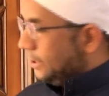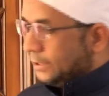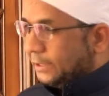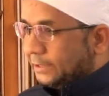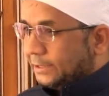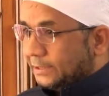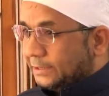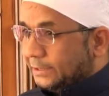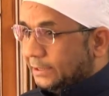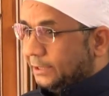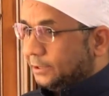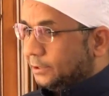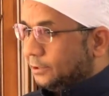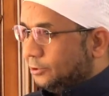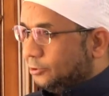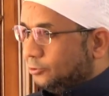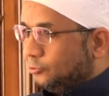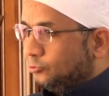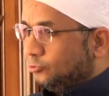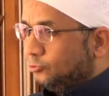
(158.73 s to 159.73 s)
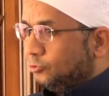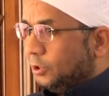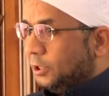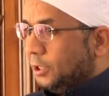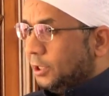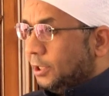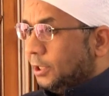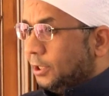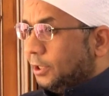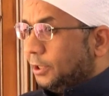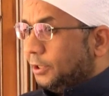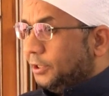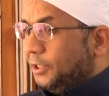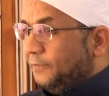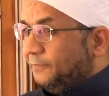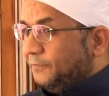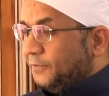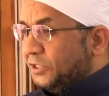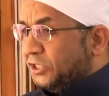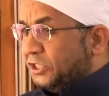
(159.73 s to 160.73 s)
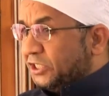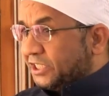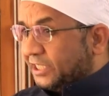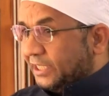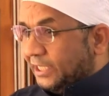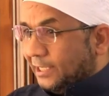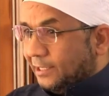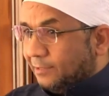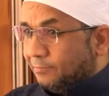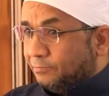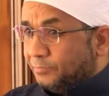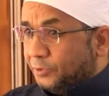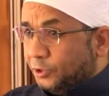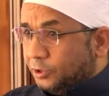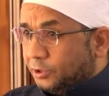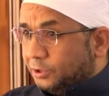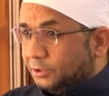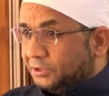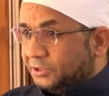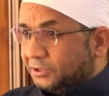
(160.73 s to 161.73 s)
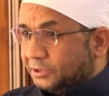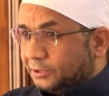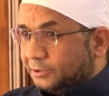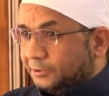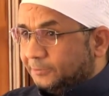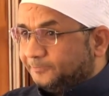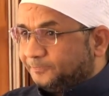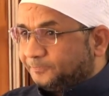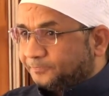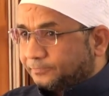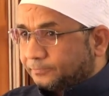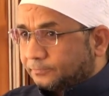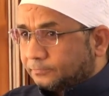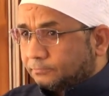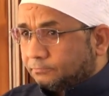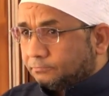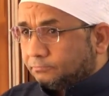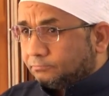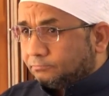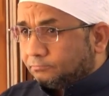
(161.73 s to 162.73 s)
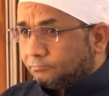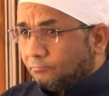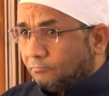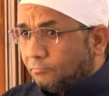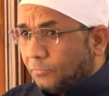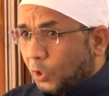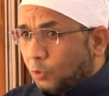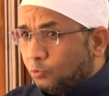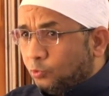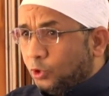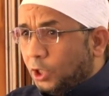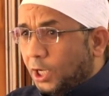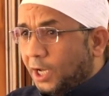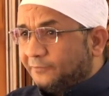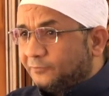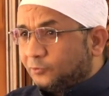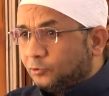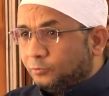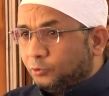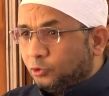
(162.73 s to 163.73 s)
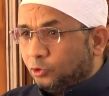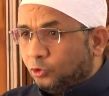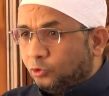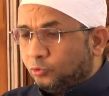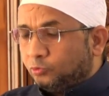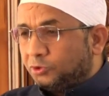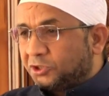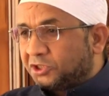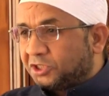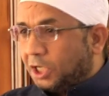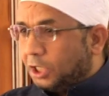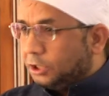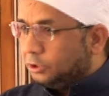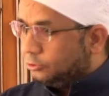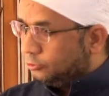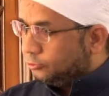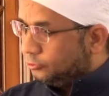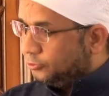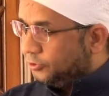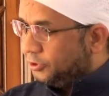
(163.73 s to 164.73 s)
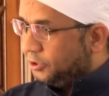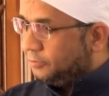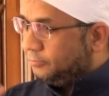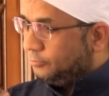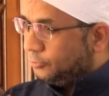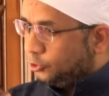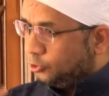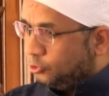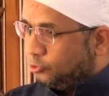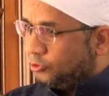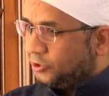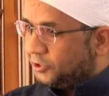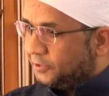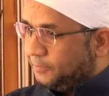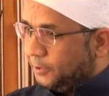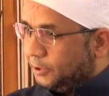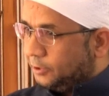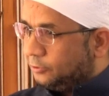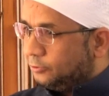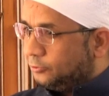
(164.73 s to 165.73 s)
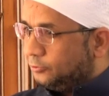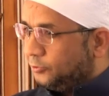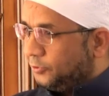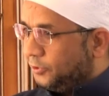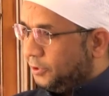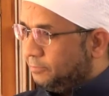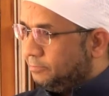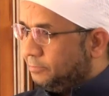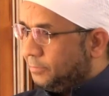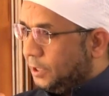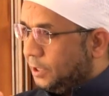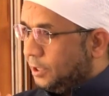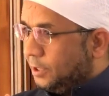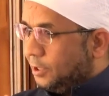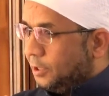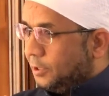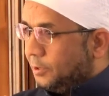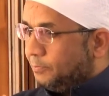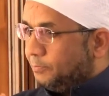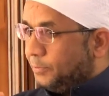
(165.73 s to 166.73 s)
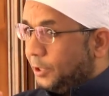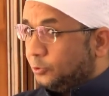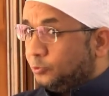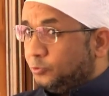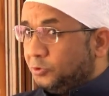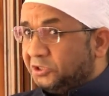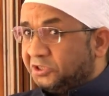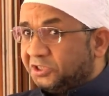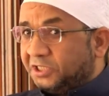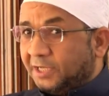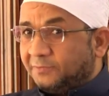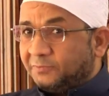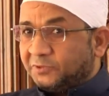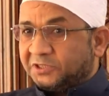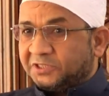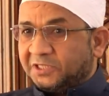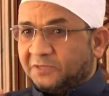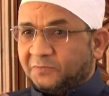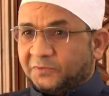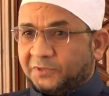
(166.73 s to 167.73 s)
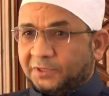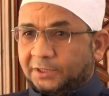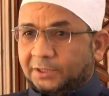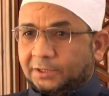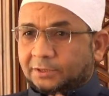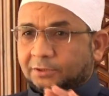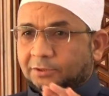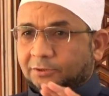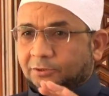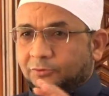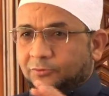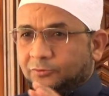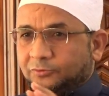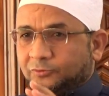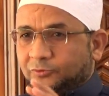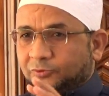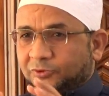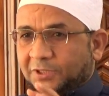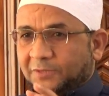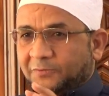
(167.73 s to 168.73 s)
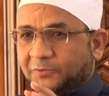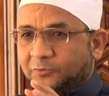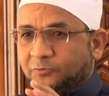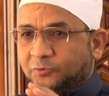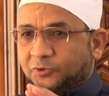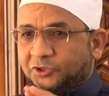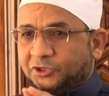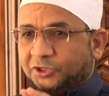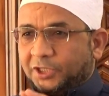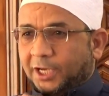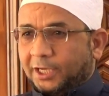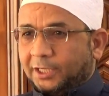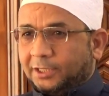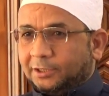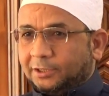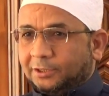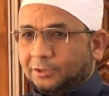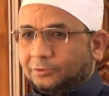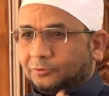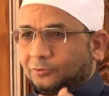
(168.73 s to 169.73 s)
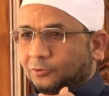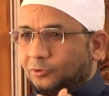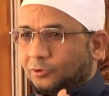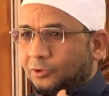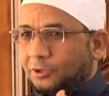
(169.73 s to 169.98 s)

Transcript: case, as I said, you know, even in Islam, parents we have to be always kind to them, show respect to them. But when it comes to something uh, to something which I agree